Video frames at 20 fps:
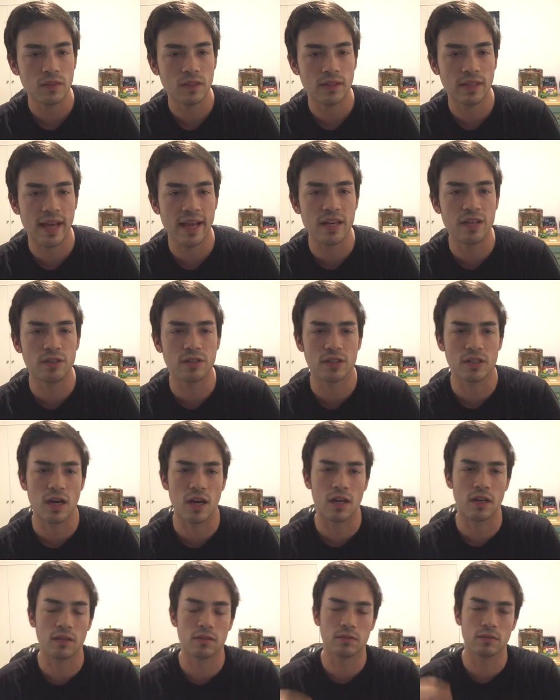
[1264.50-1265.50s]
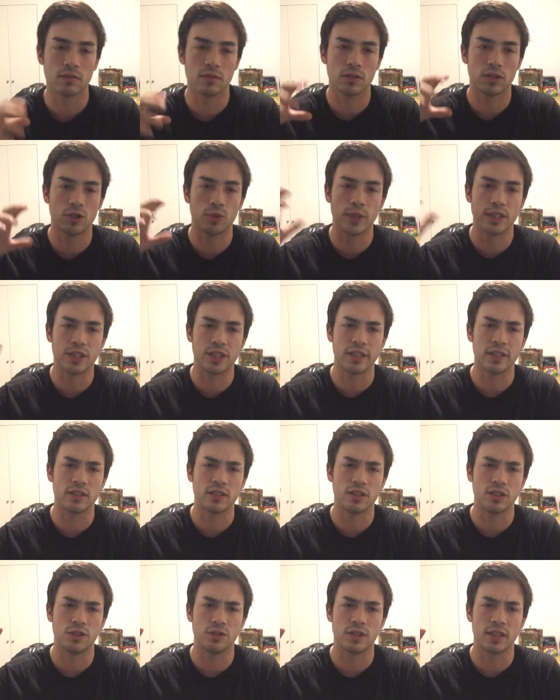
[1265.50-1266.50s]
then you start
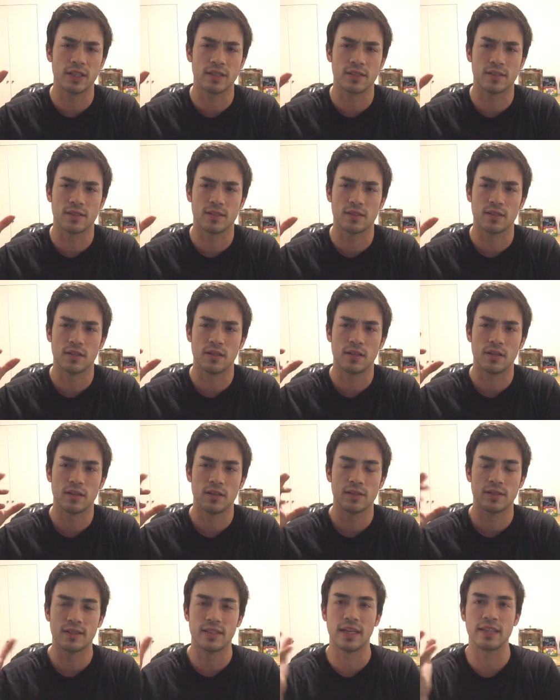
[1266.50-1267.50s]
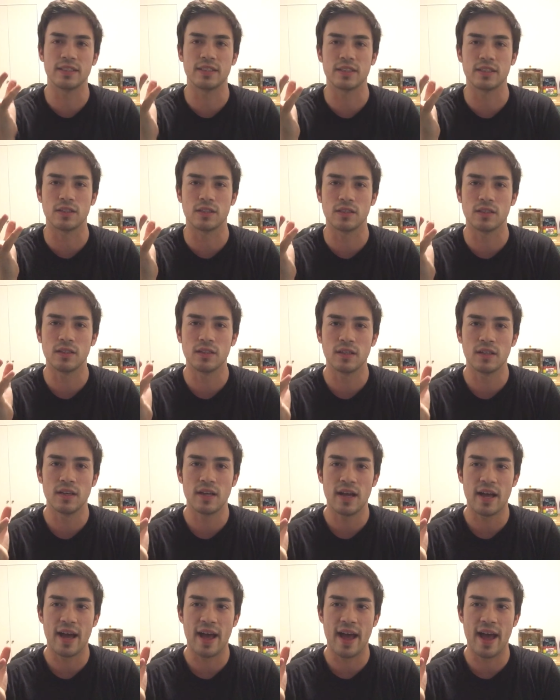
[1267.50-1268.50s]
switching to this sentinel
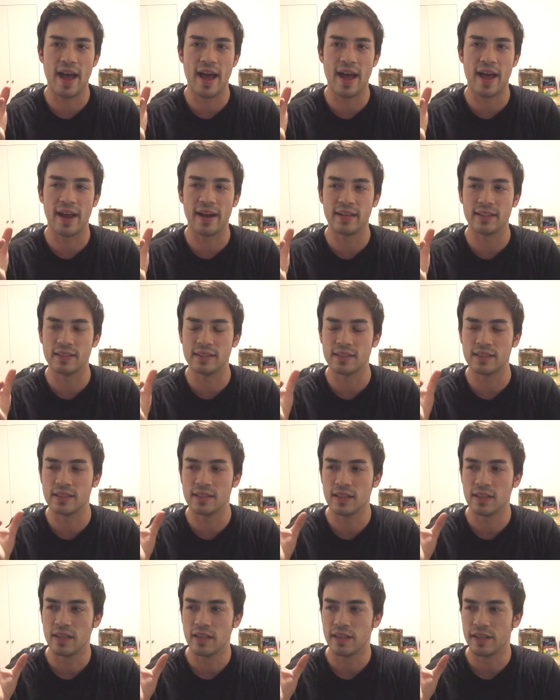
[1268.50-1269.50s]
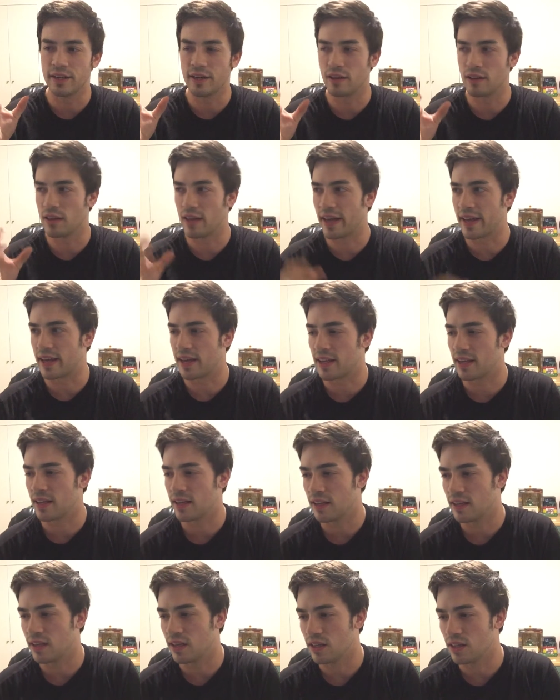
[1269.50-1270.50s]
and you're like,
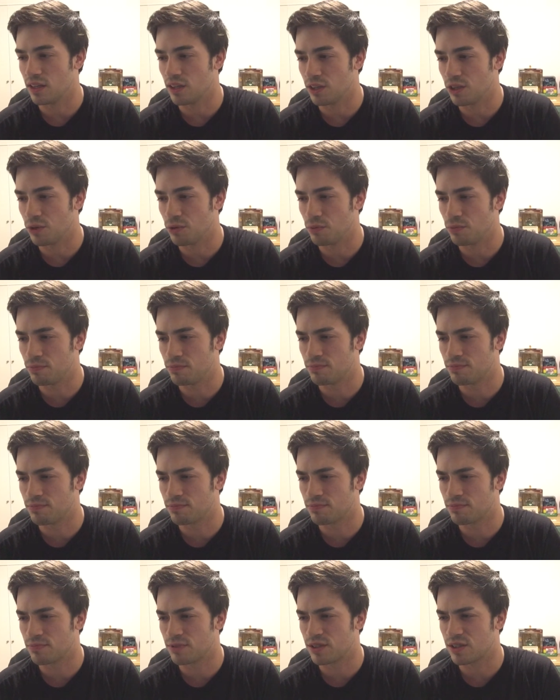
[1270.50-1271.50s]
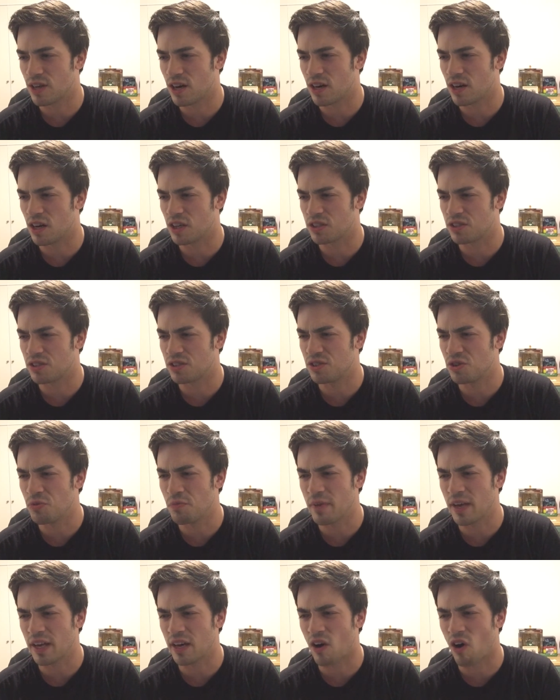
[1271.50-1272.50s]
you start
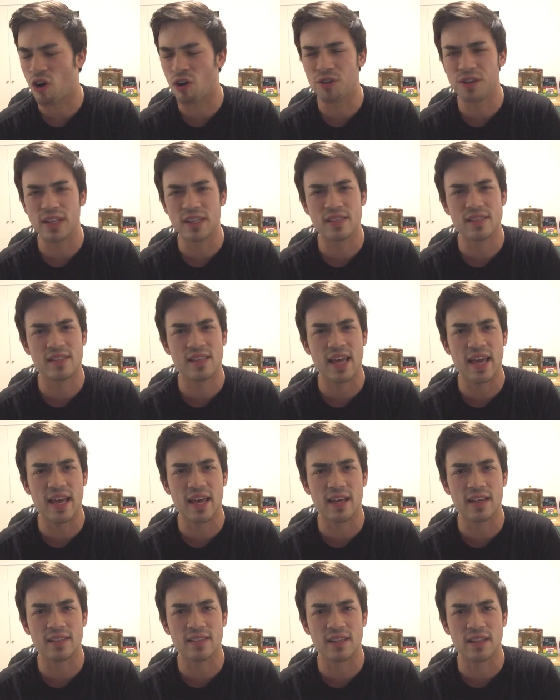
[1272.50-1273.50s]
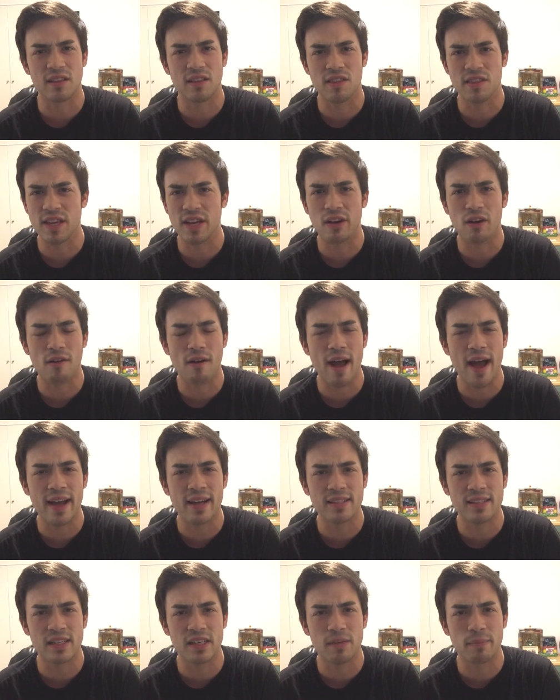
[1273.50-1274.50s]
assuming all these things and
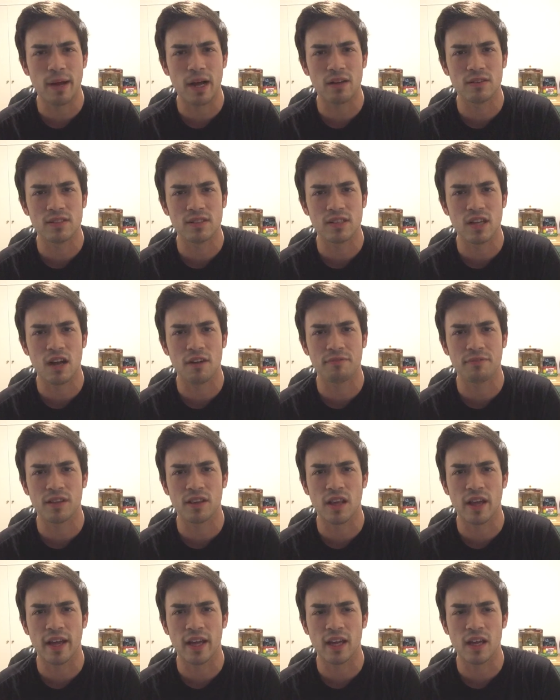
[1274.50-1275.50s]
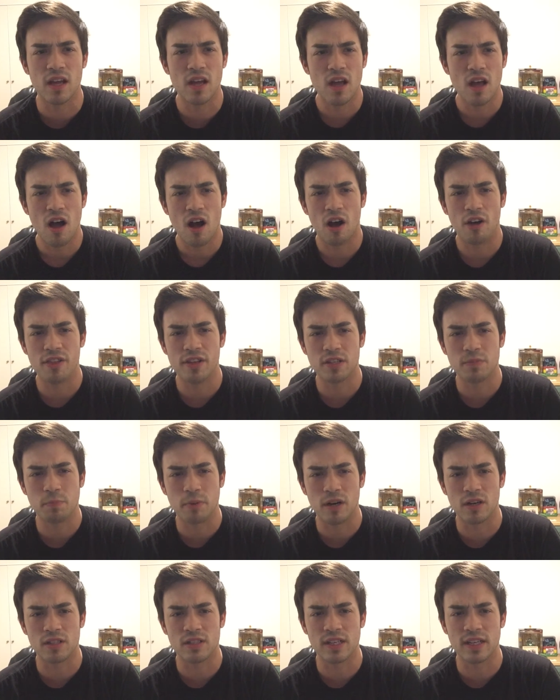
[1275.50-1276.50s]
theorizing about stuff and like, oh, this
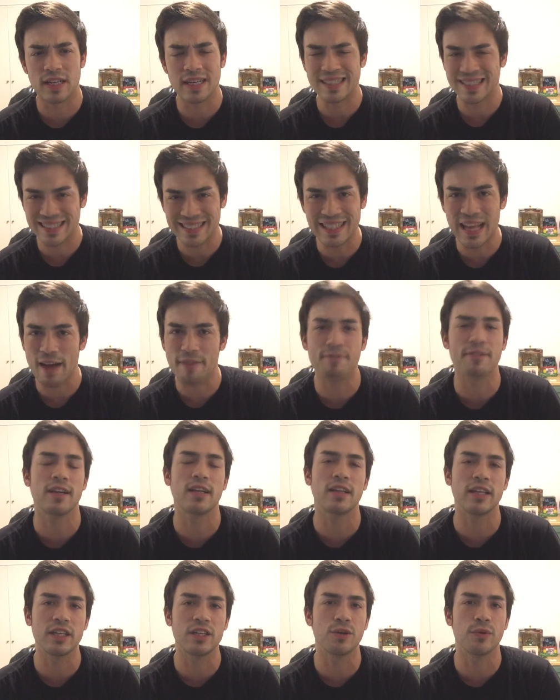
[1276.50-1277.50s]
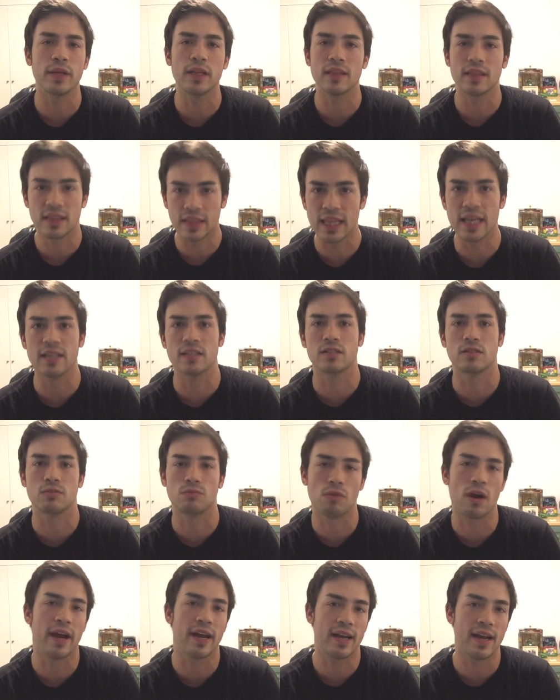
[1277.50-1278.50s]
person is definitely doing
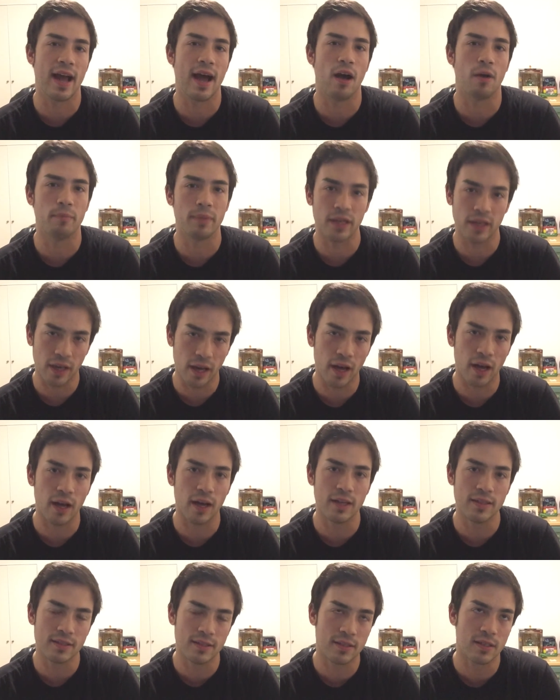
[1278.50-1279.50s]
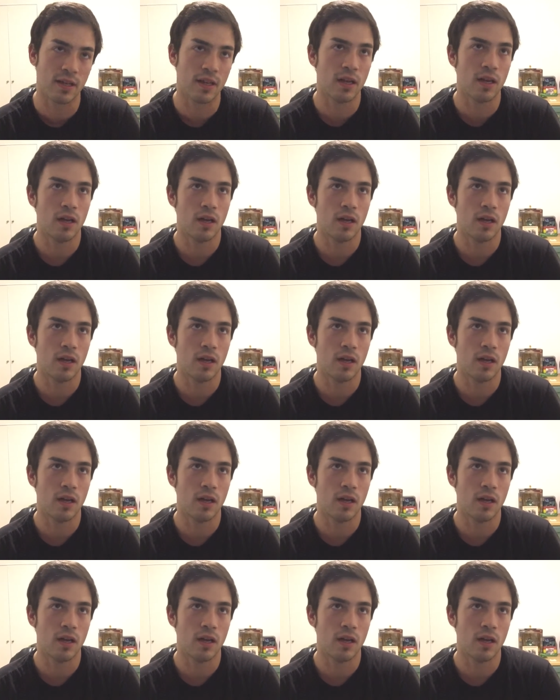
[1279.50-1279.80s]
this right now because